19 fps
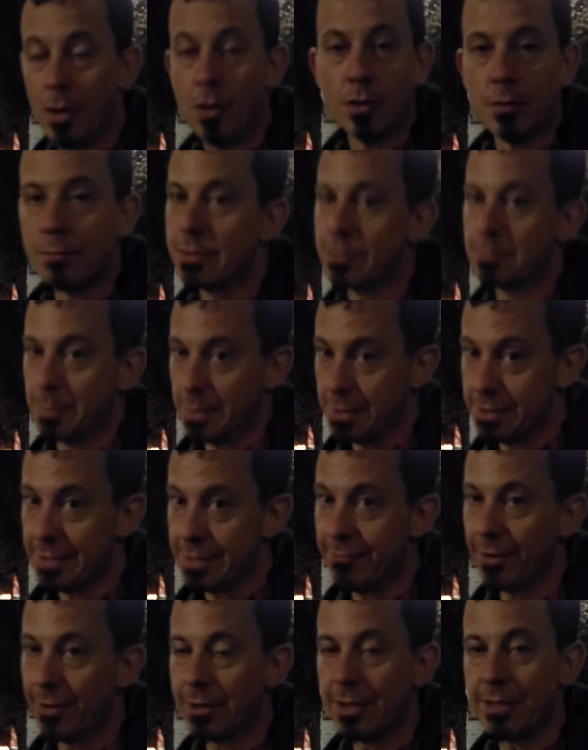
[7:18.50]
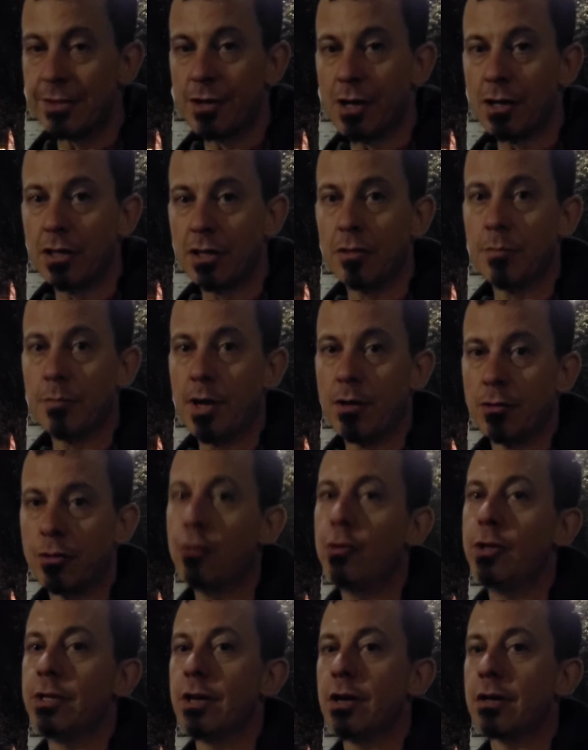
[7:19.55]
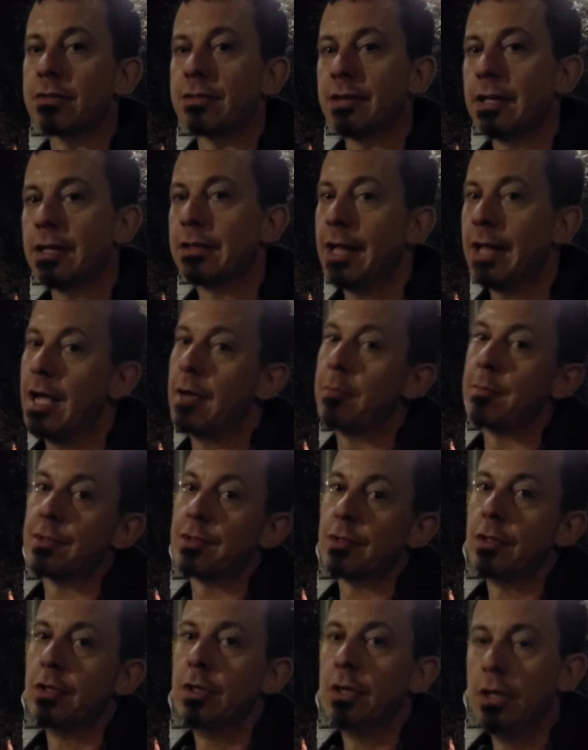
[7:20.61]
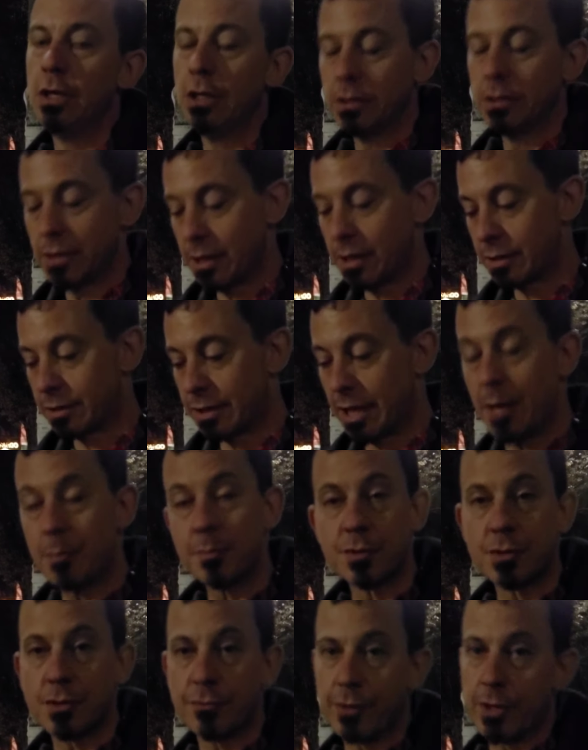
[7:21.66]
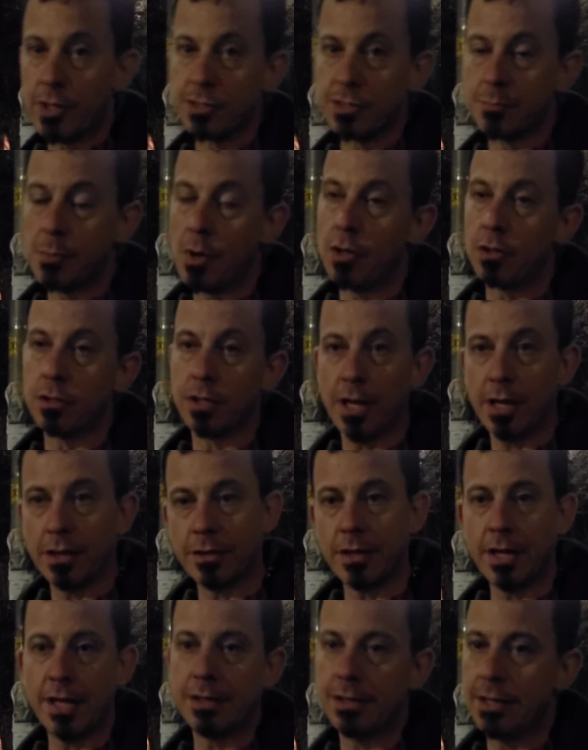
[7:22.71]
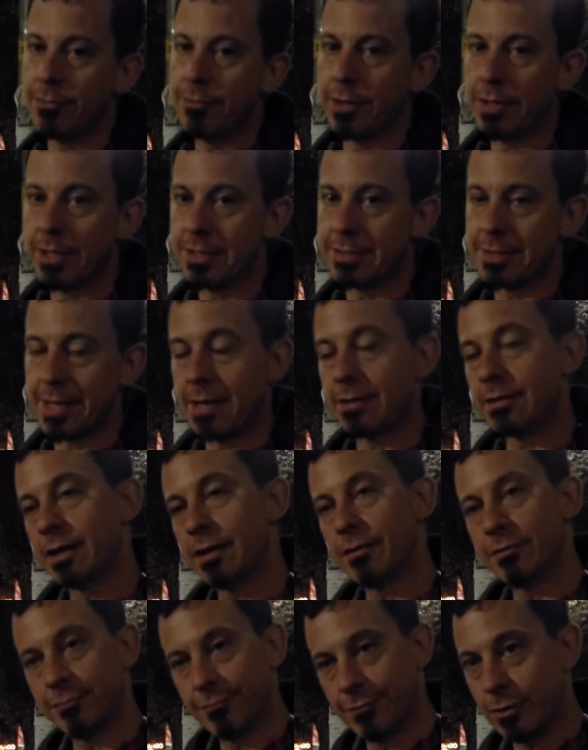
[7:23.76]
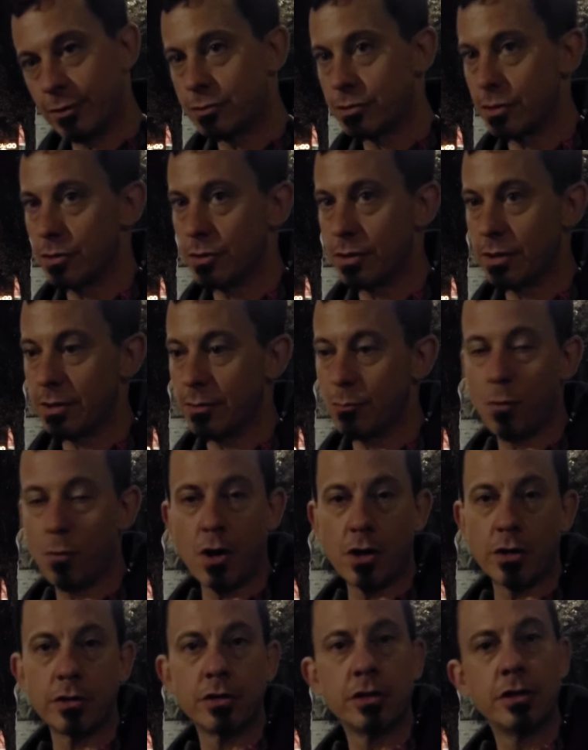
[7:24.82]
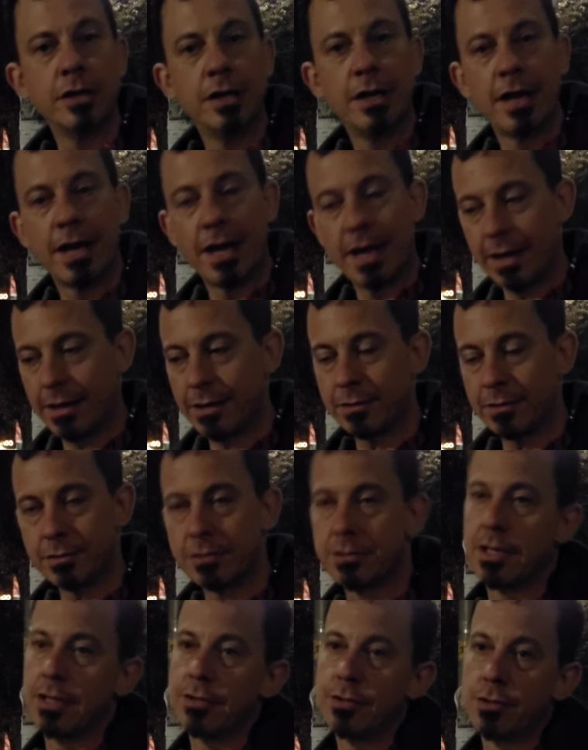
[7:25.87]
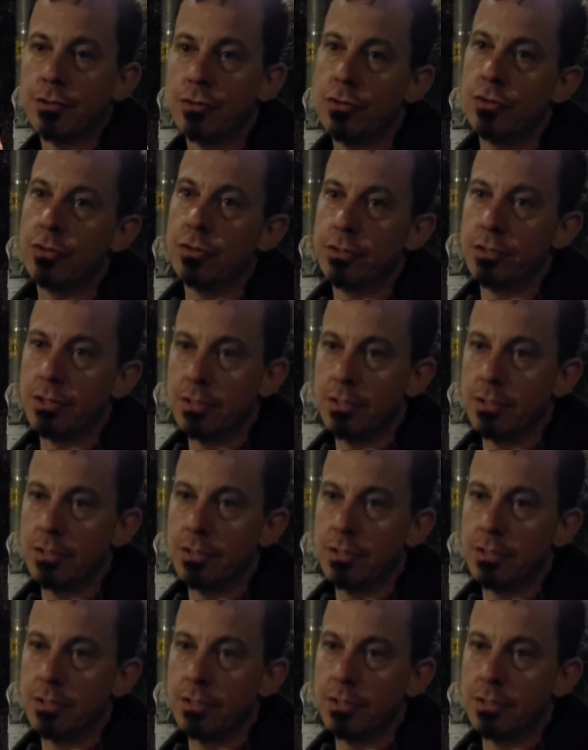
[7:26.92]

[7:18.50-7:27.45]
No, I'm specifically talking about geoducks and clams. Well, yeah. That clams are very small and they live in the sand. They filter the water and get their nu